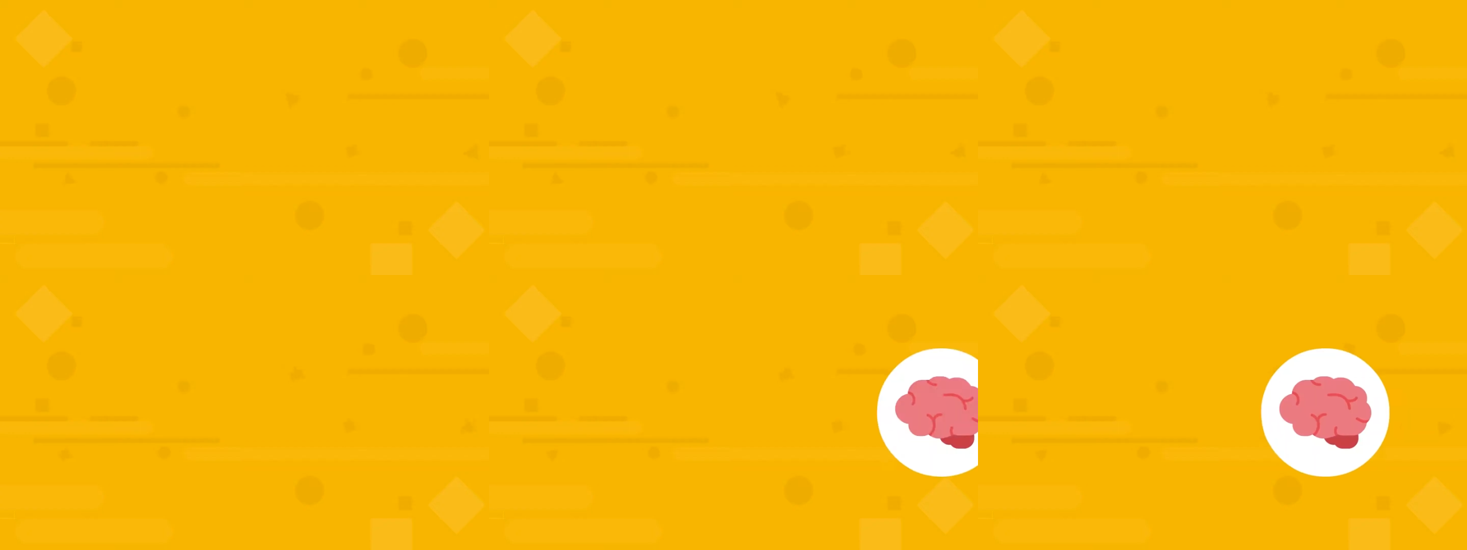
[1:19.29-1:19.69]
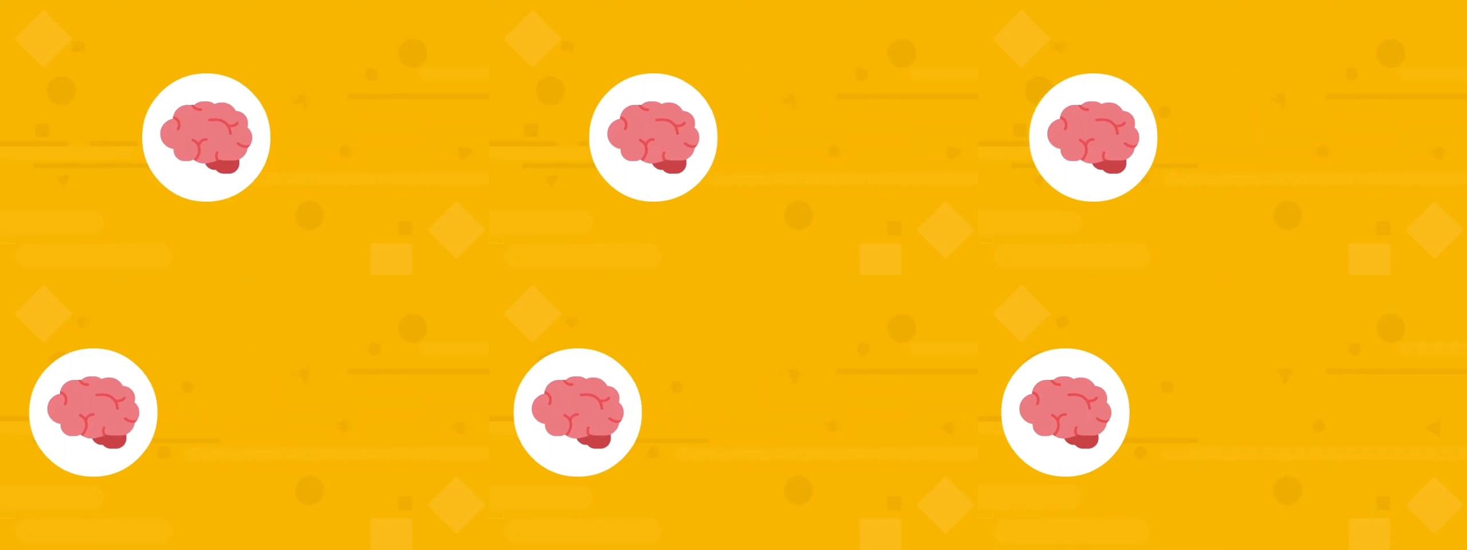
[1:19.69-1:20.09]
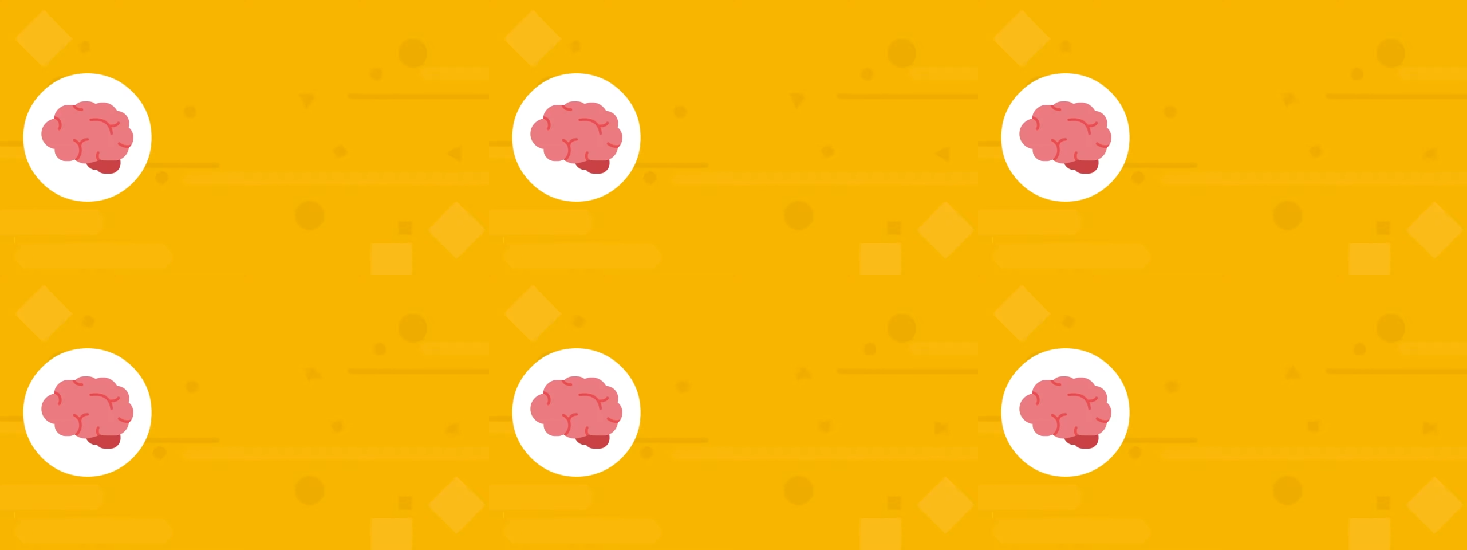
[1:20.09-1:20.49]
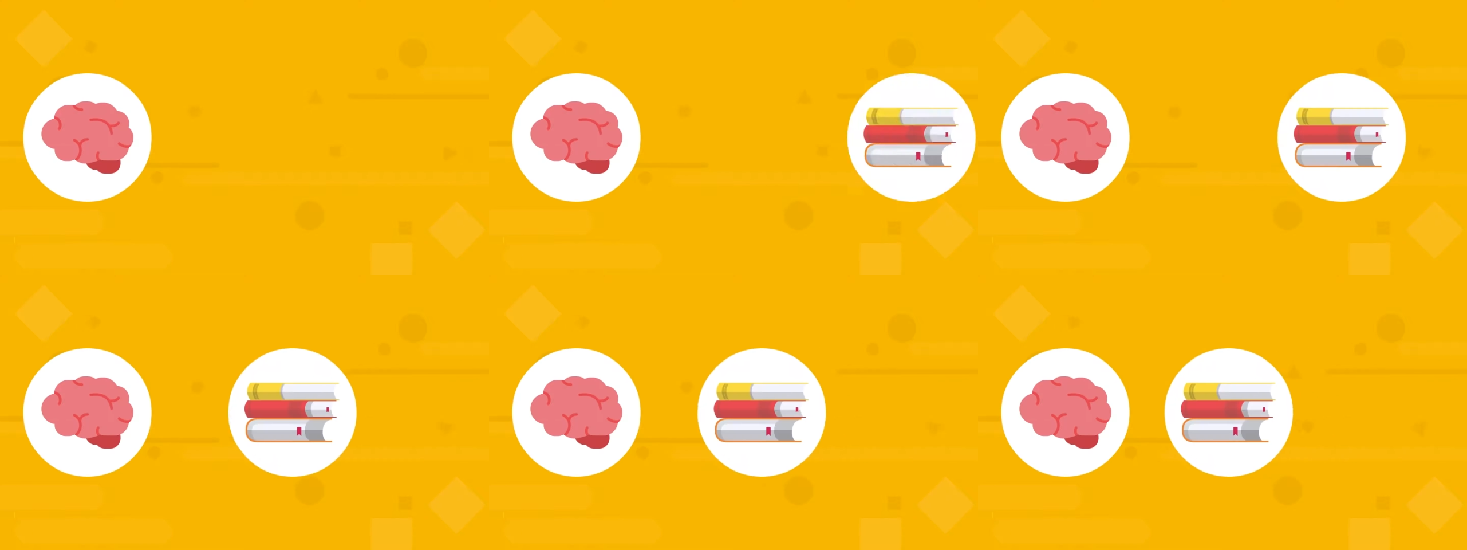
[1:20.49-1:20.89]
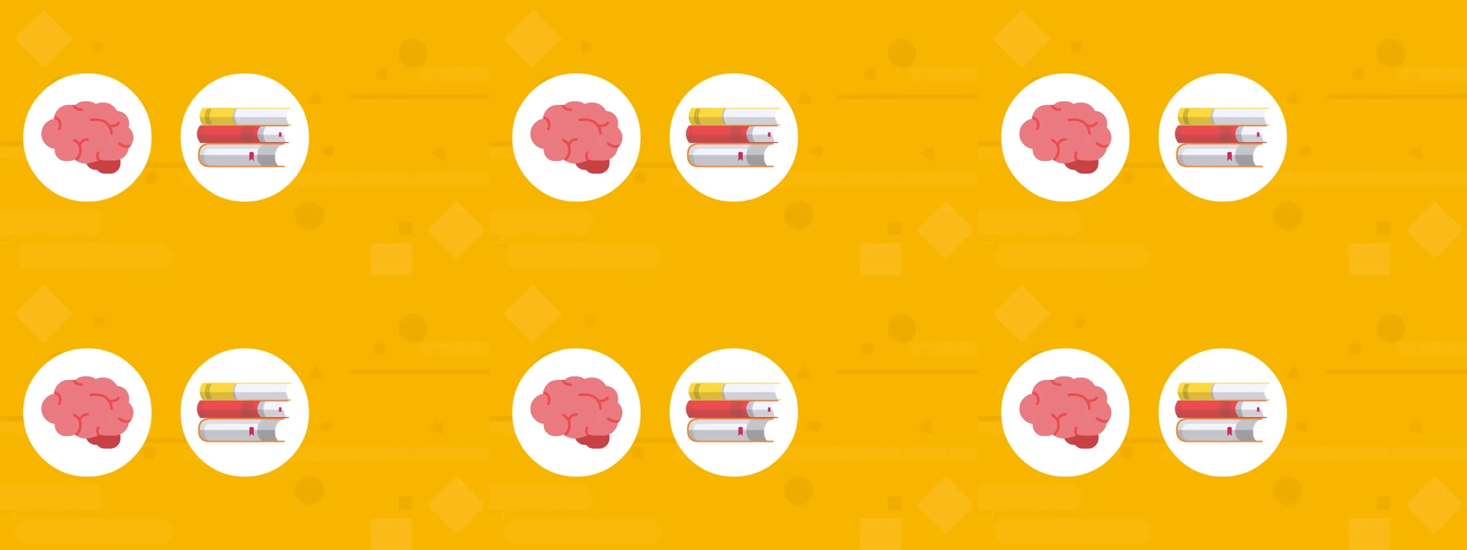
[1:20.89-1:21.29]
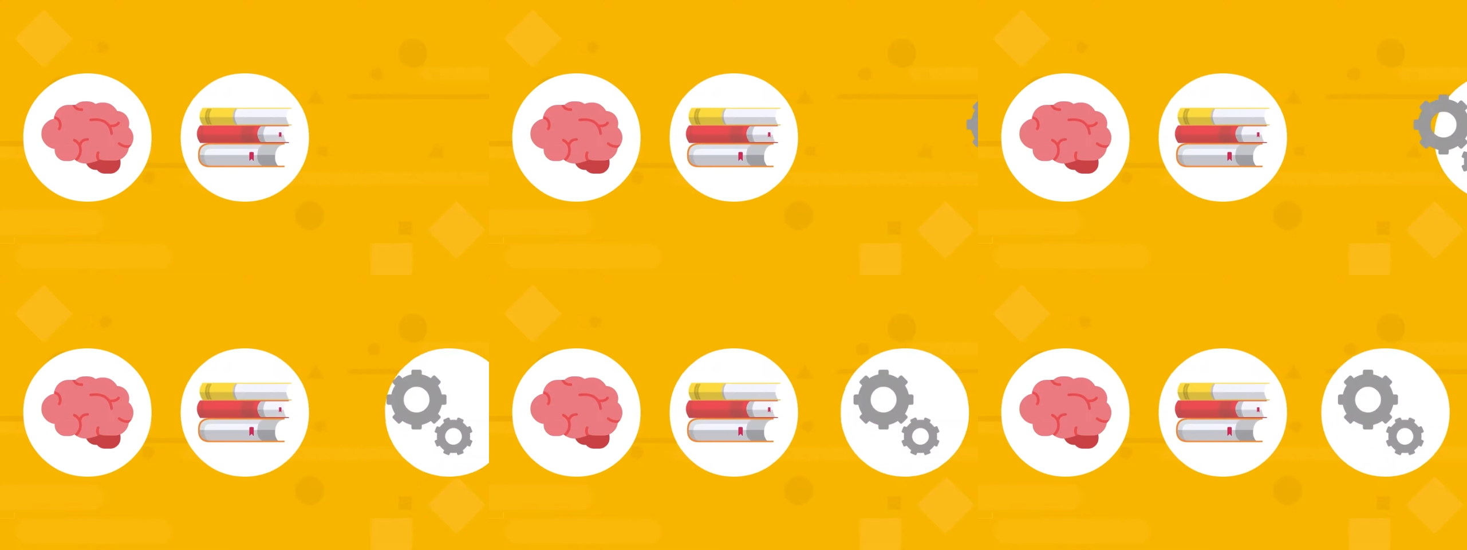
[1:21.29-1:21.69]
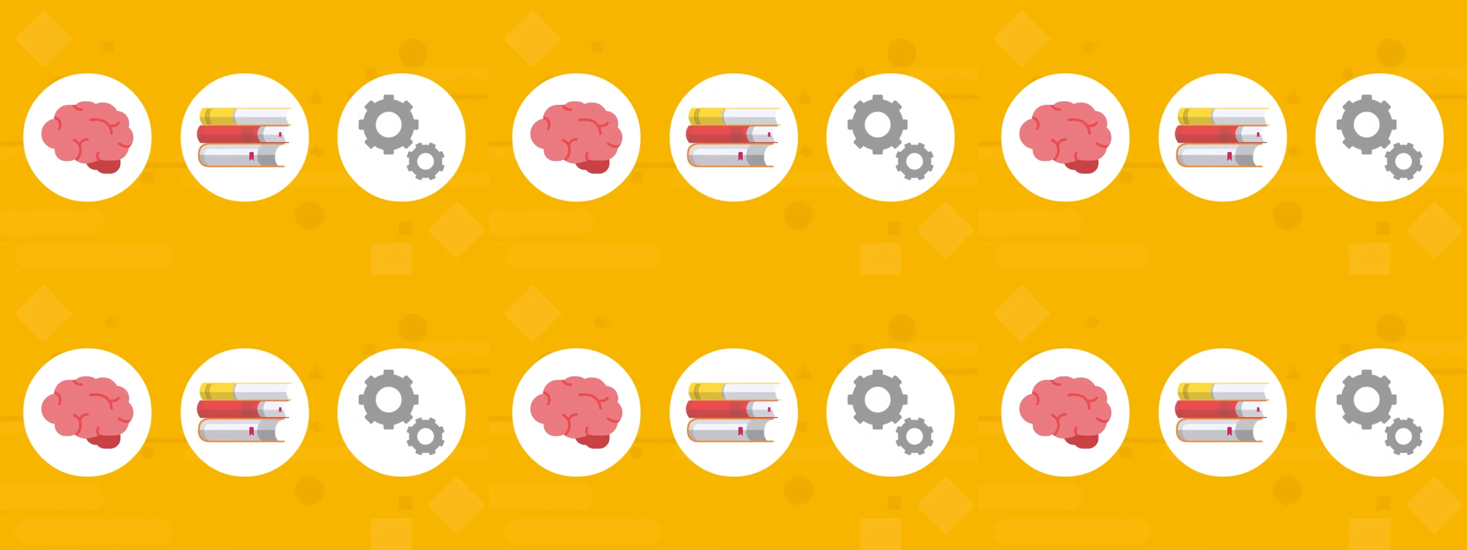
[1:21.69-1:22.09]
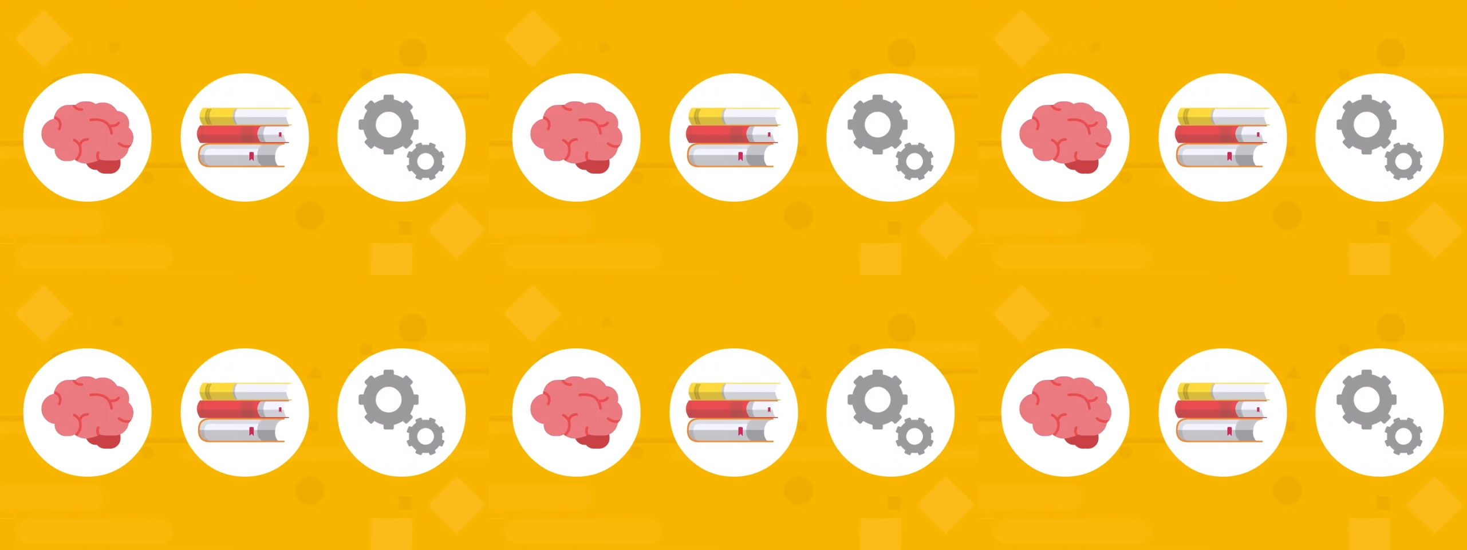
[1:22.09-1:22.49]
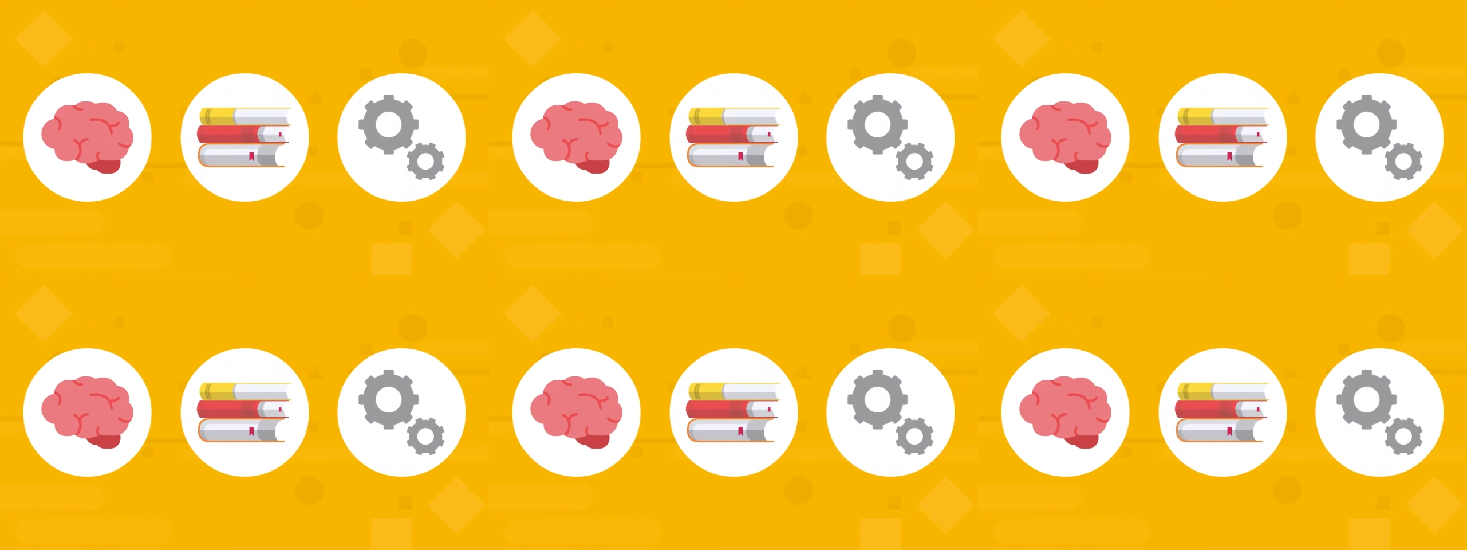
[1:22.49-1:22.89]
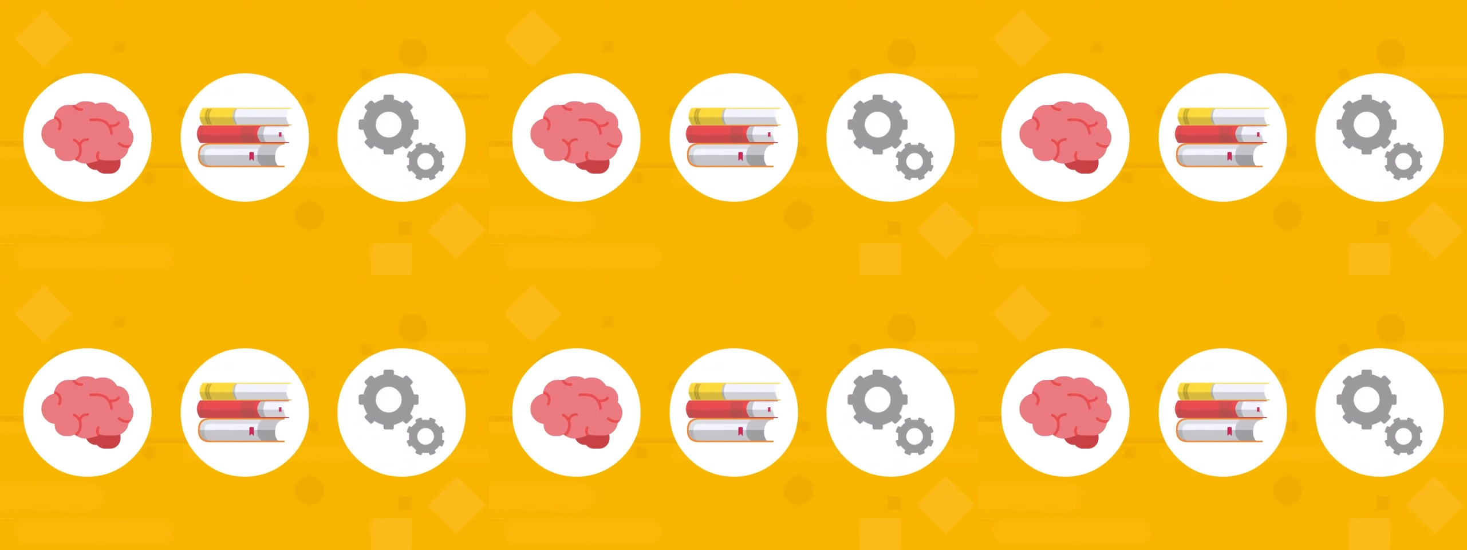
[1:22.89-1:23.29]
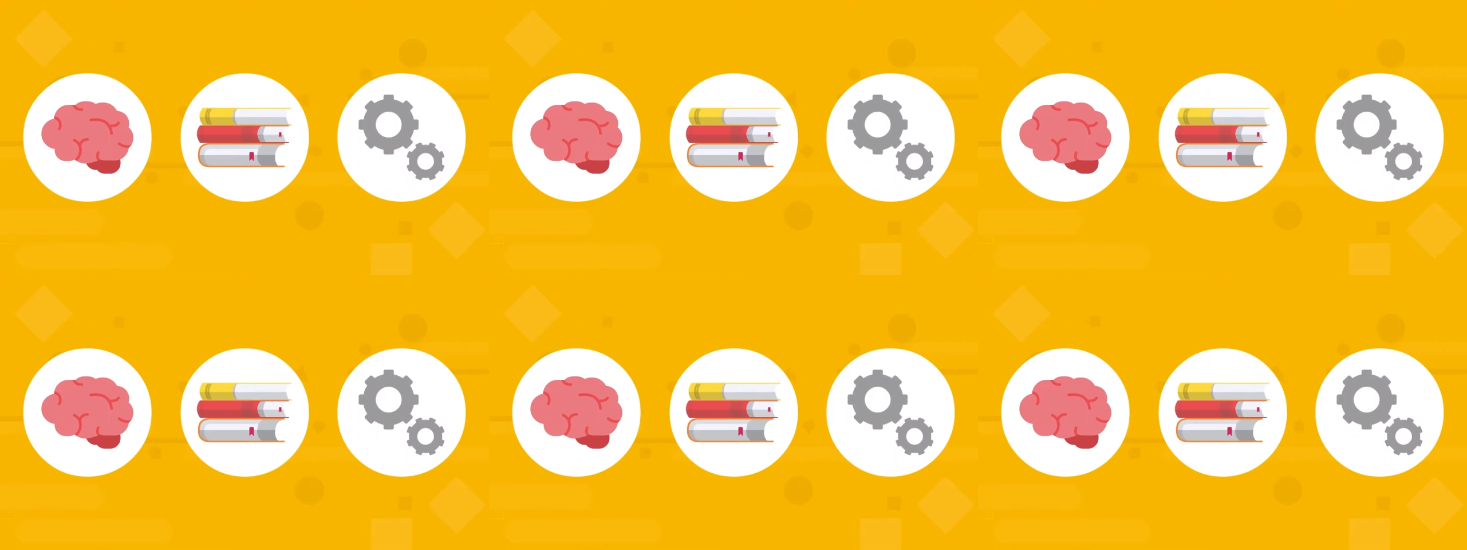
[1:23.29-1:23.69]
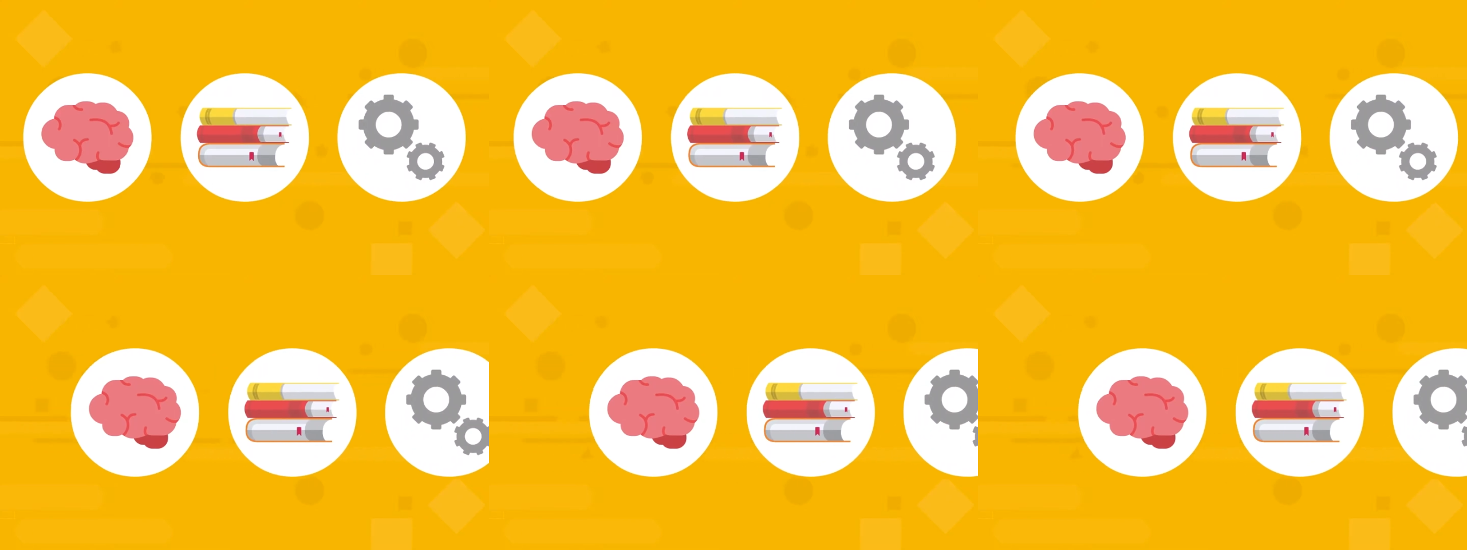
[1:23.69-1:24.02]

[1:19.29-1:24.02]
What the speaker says: Nobody's mouth can be seen.